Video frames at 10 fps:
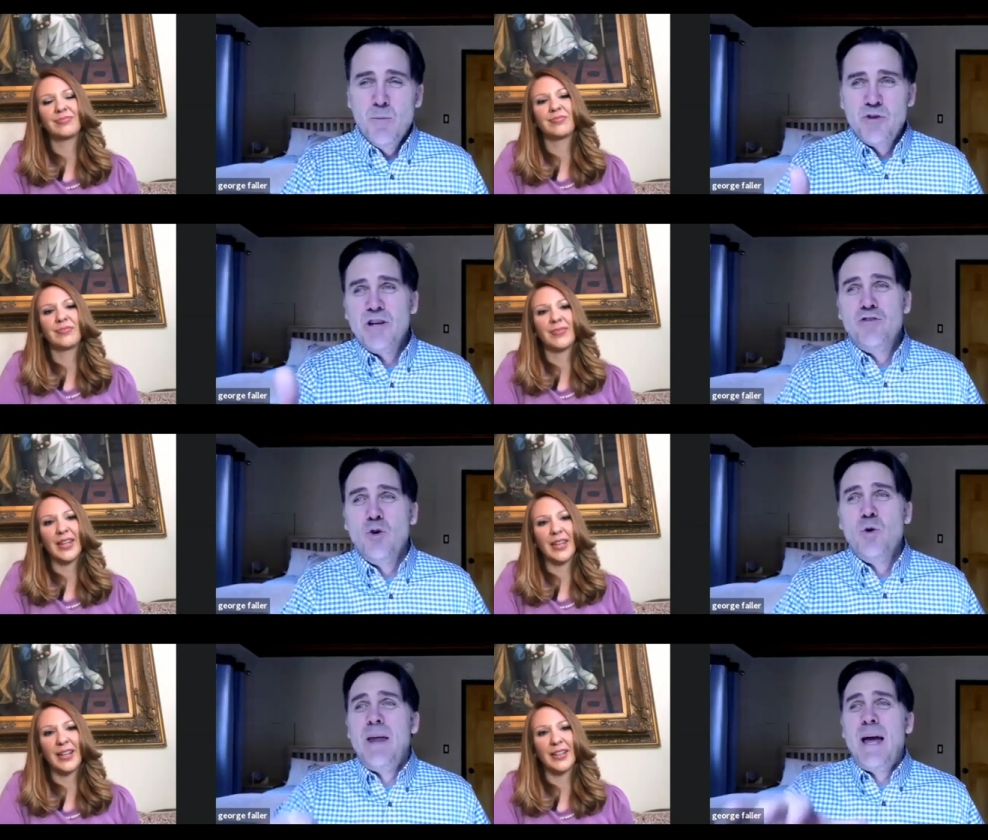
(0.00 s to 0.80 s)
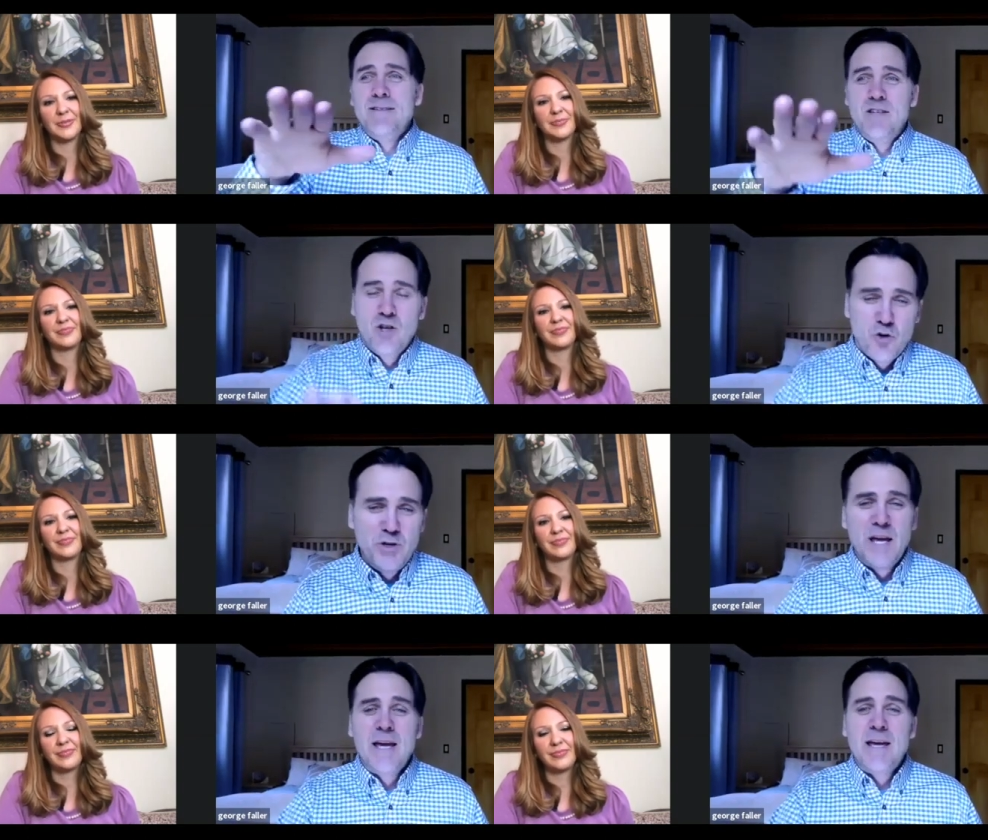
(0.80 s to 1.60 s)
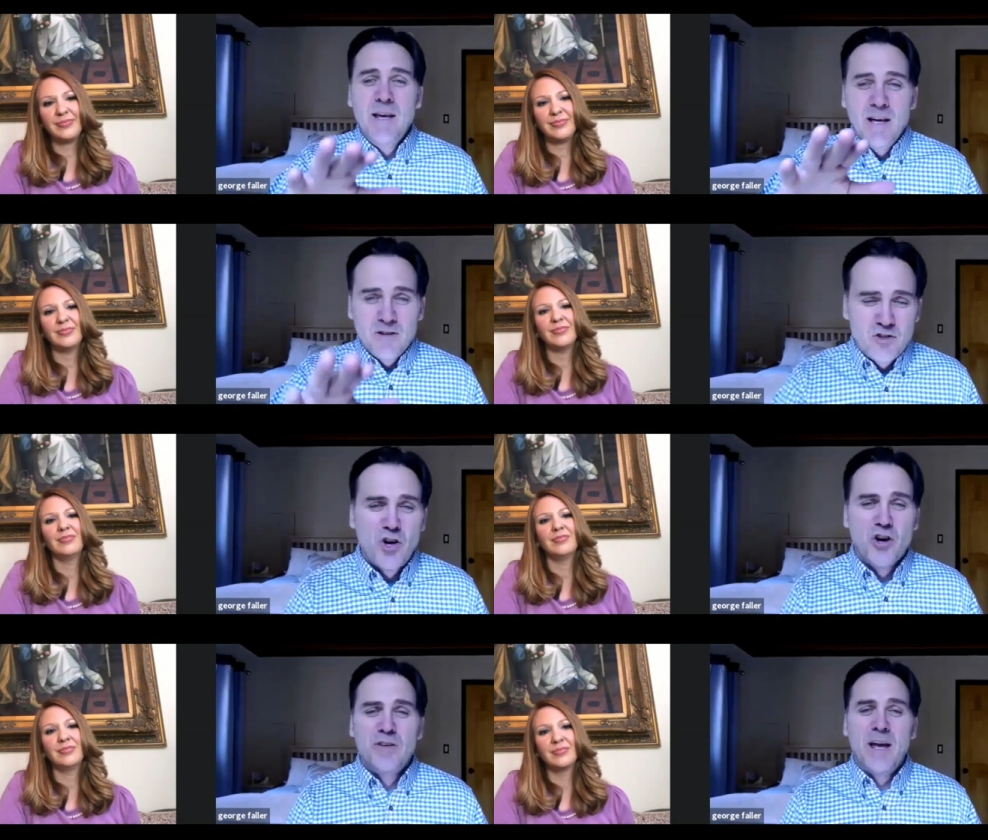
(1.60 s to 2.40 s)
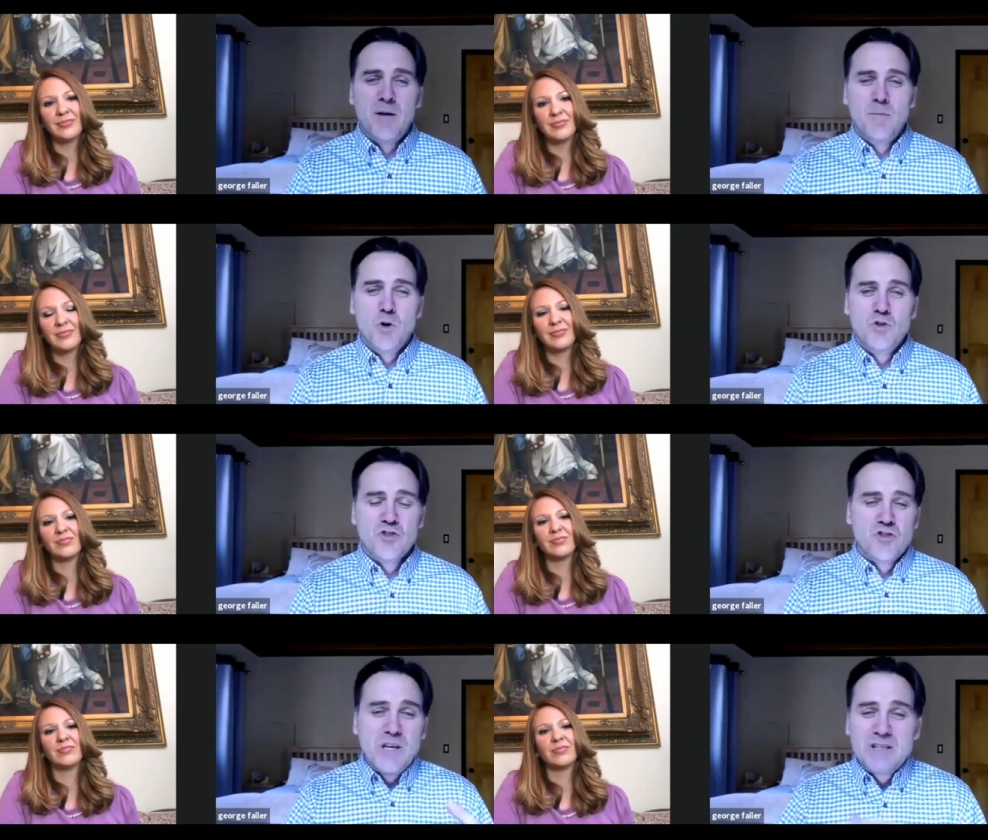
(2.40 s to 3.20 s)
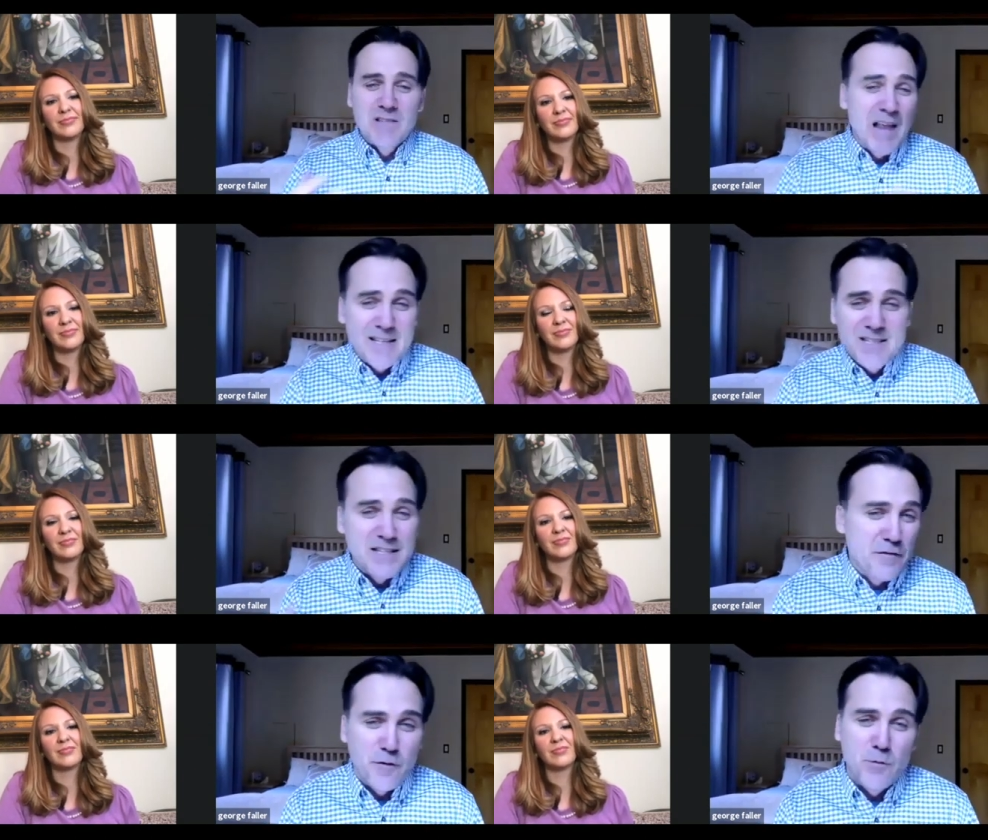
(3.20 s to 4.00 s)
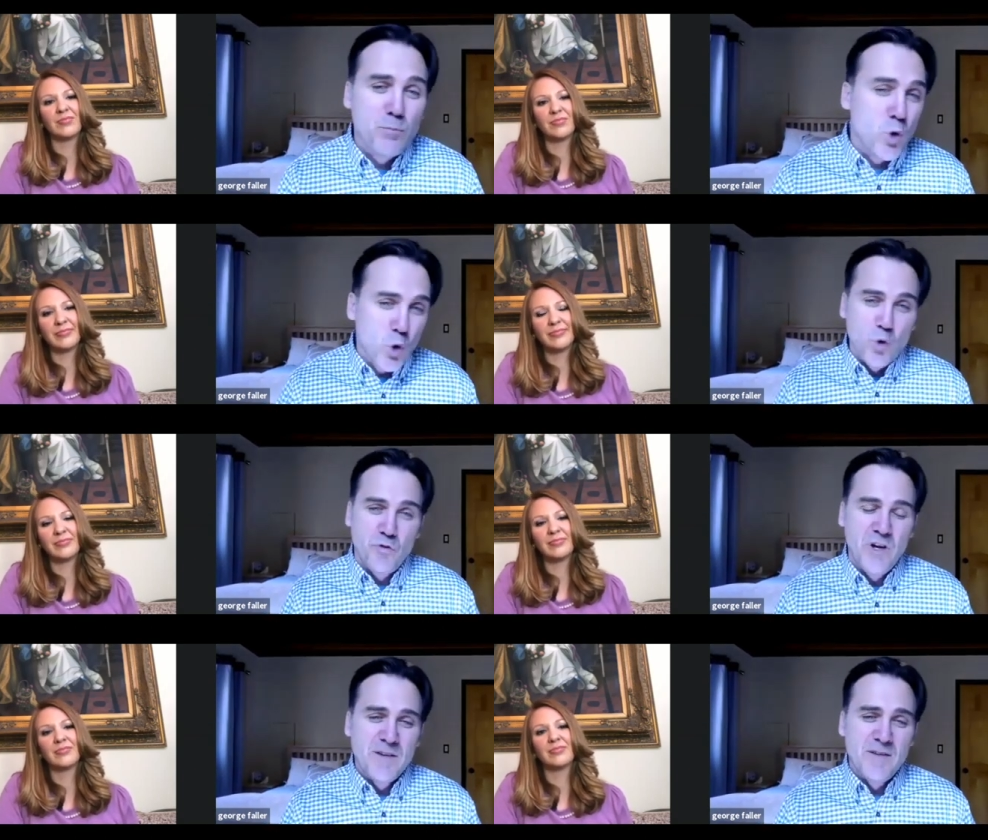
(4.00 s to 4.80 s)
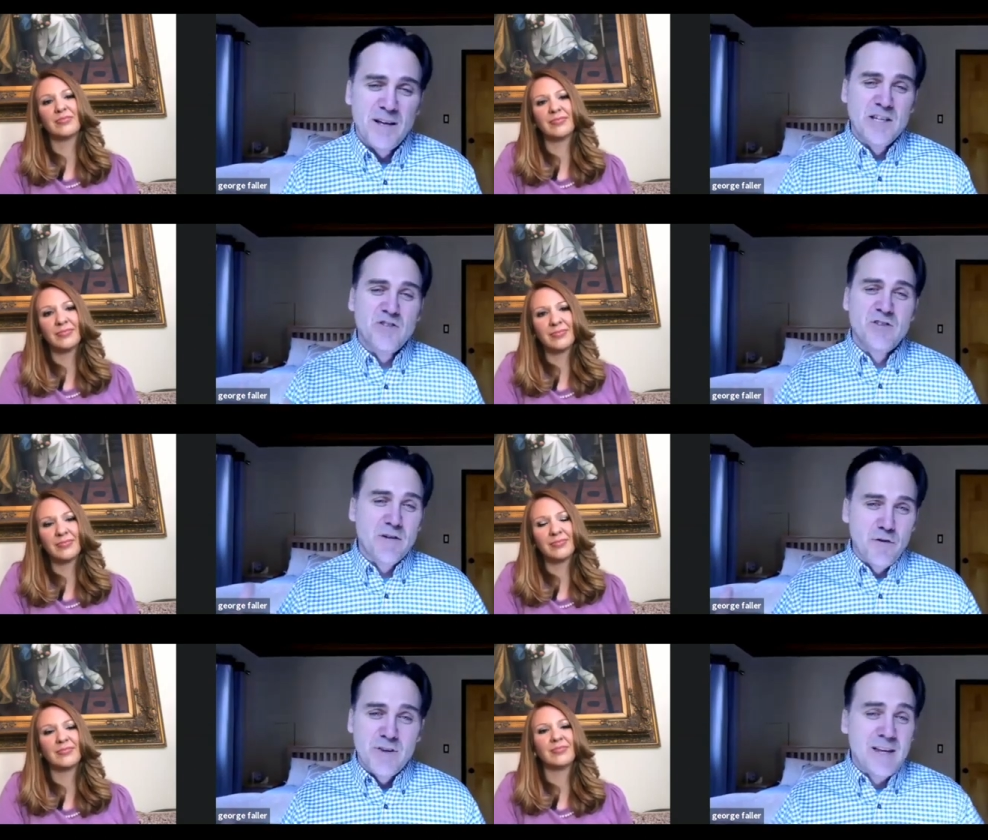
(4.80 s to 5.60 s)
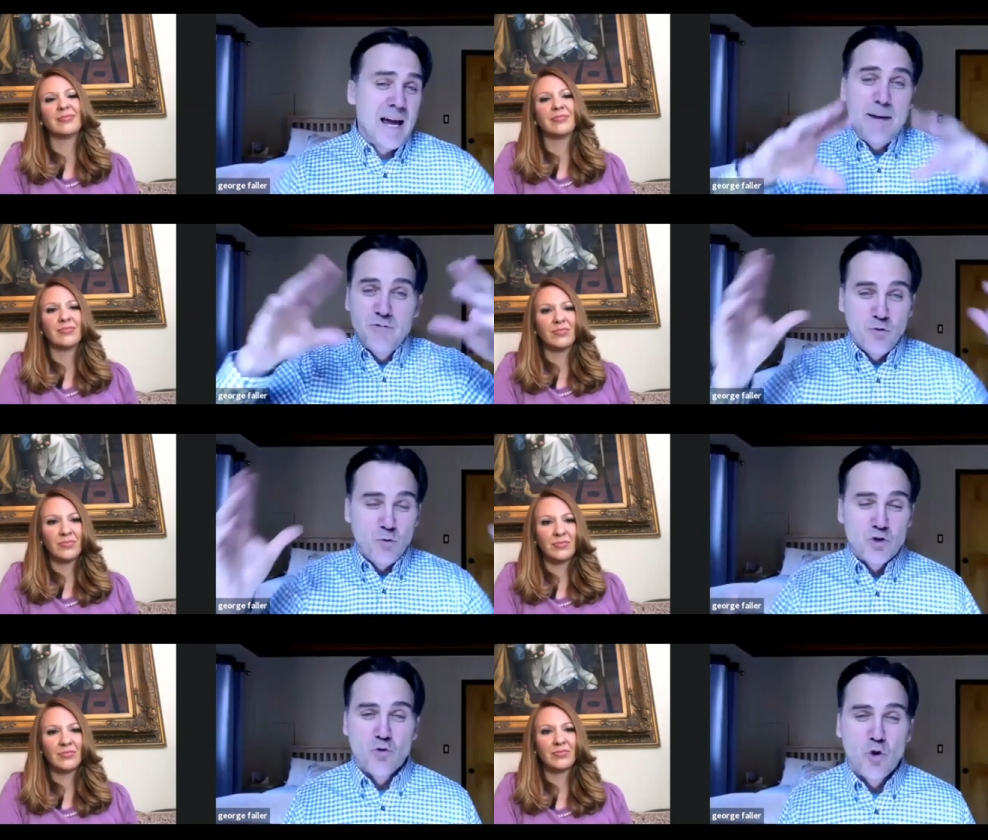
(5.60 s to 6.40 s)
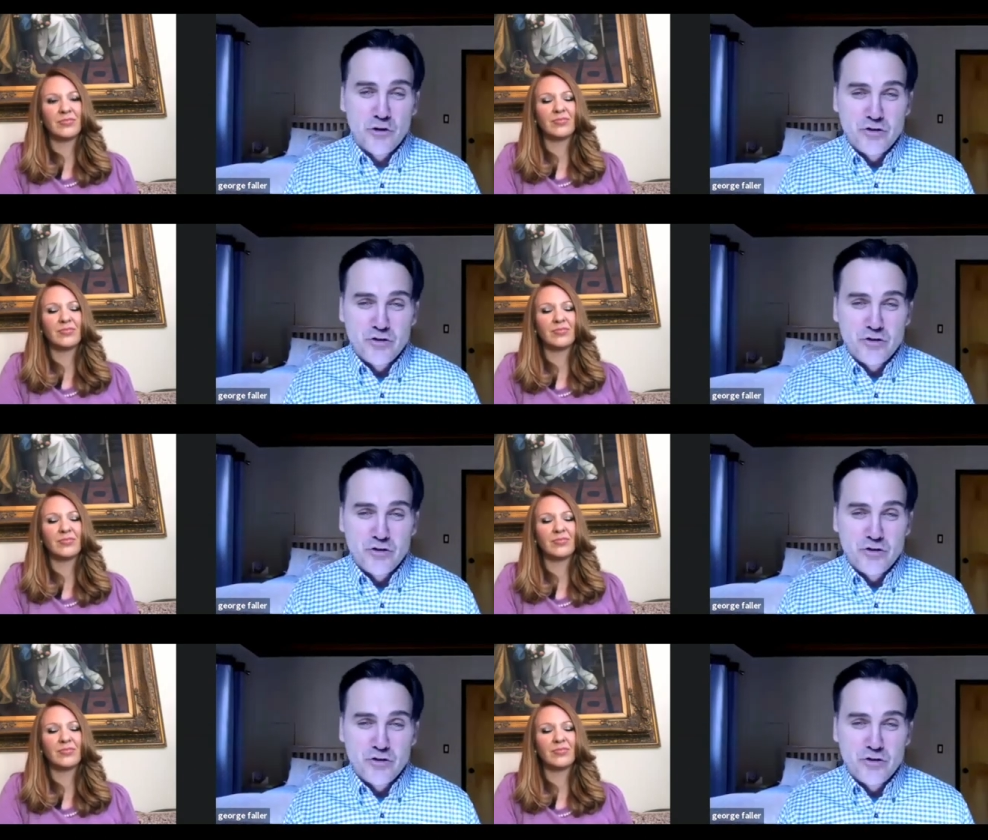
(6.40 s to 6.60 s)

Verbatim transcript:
Speaker 1: but they're doing that to create, to turn down emotion. So there's lots of different moves that these different types of withdrawers